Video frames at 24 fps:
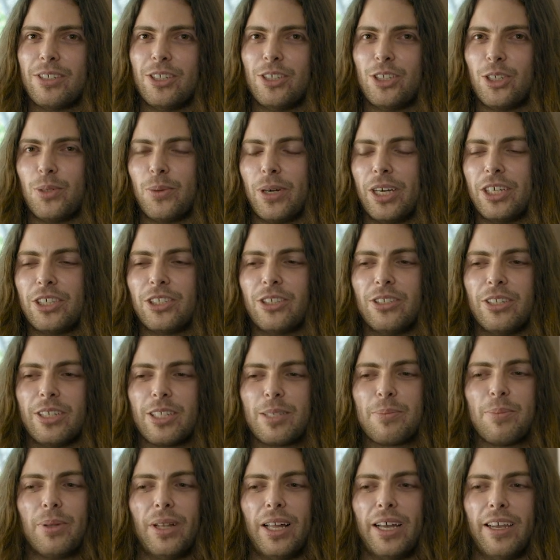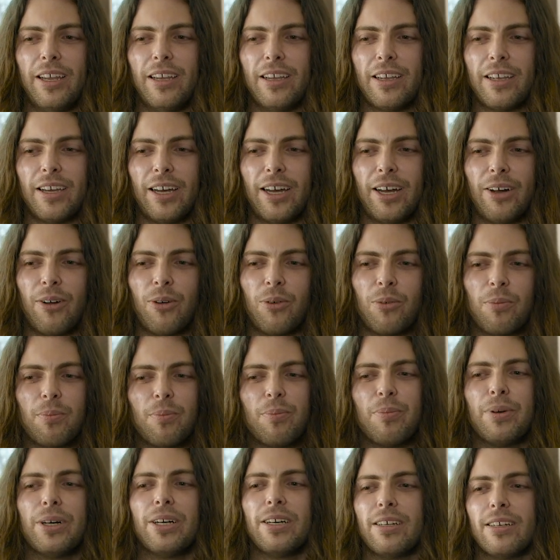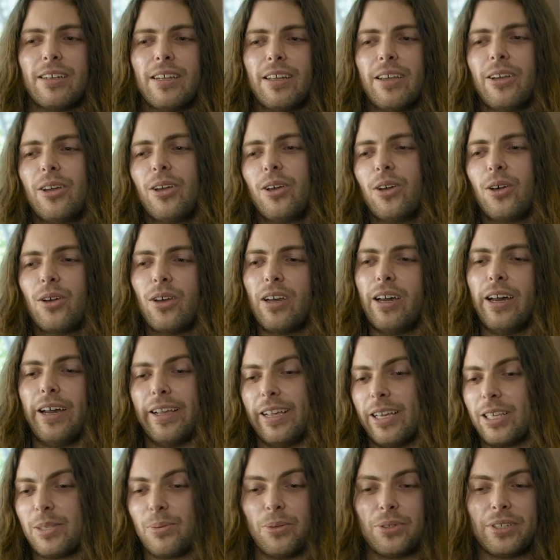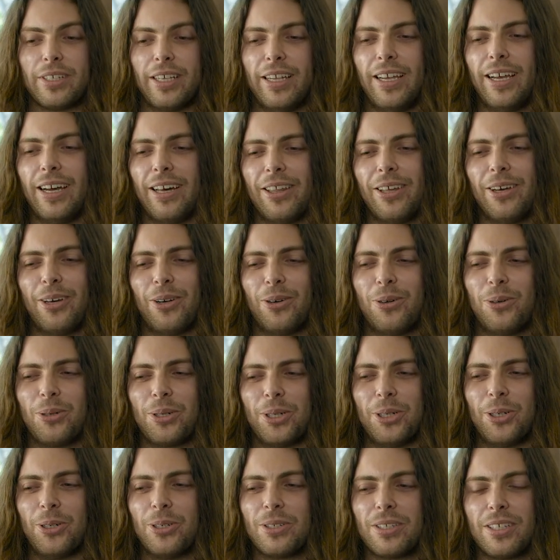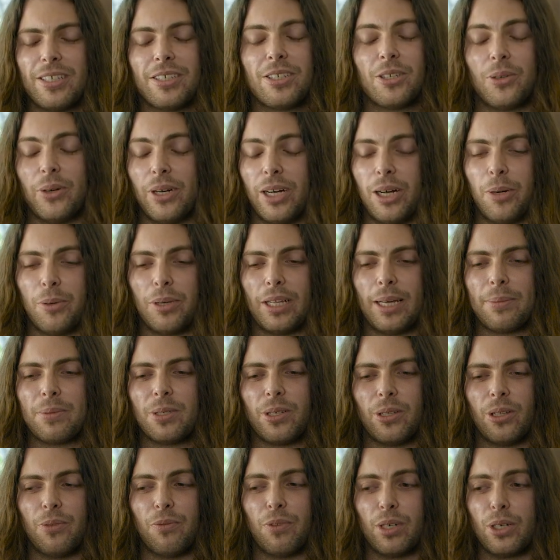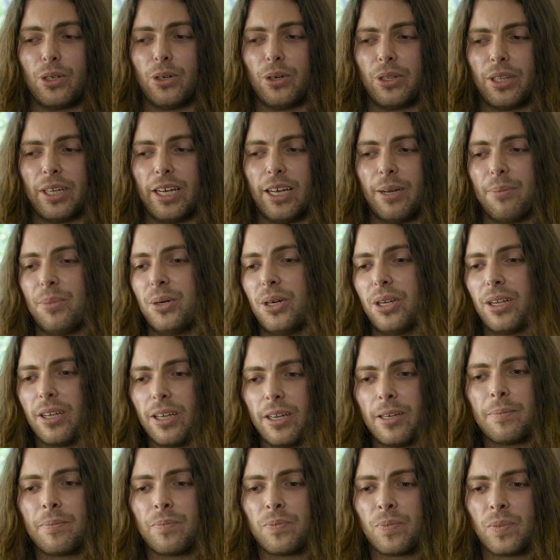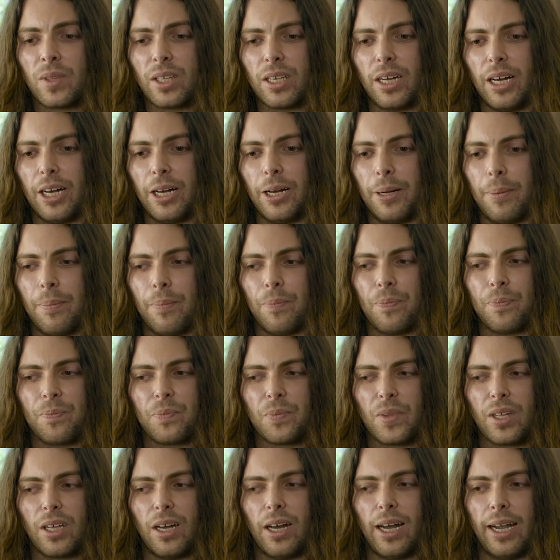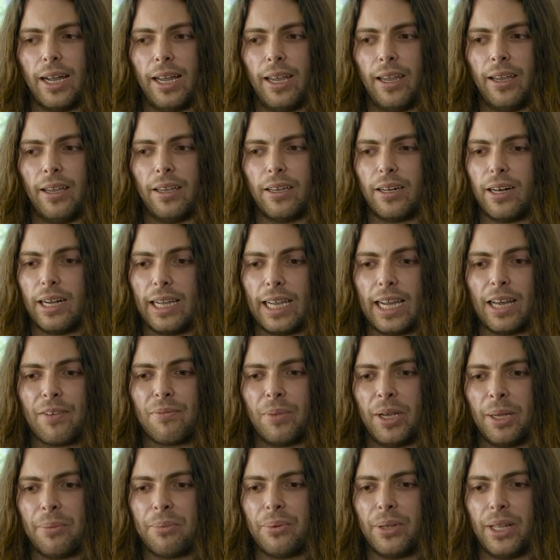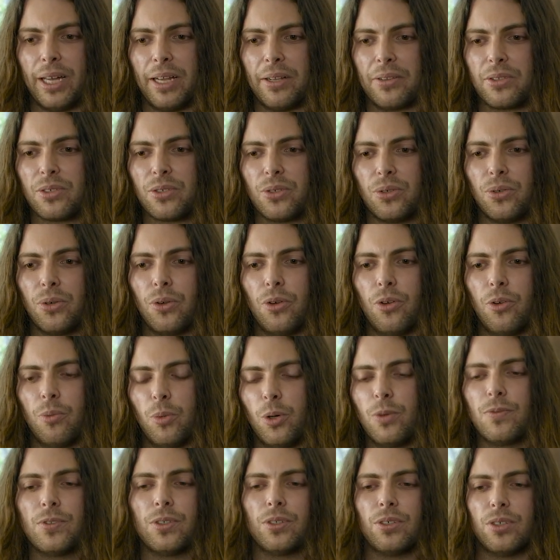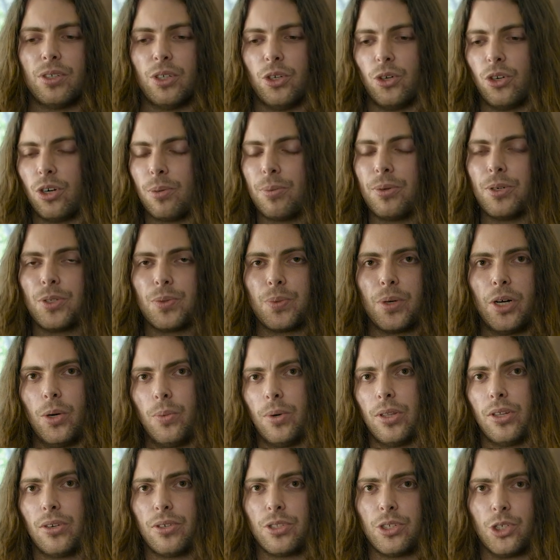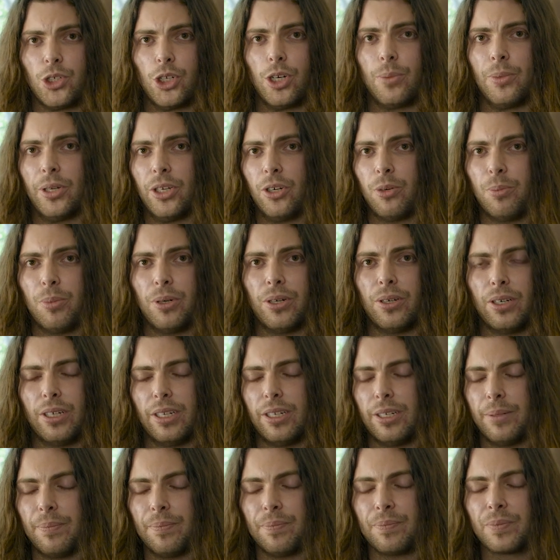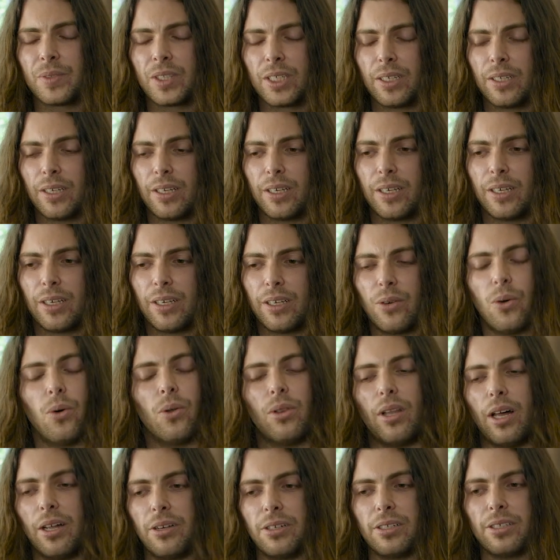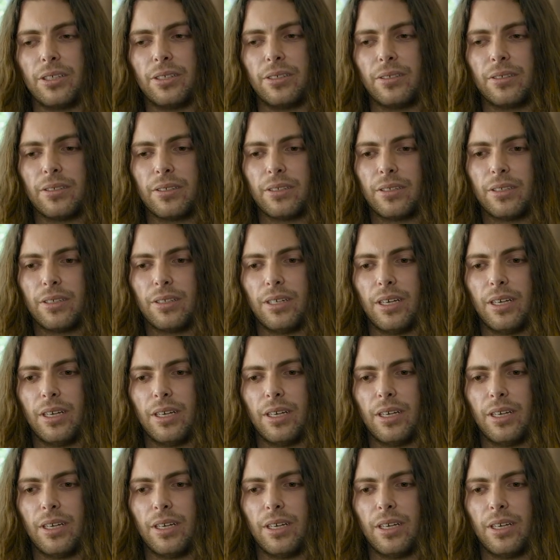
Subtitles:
situation that's playing out, but I guess we'll see how that all goes. So I would absolutely love to go there, but I have made plans to move to Europe as well, whether it's Germany or London.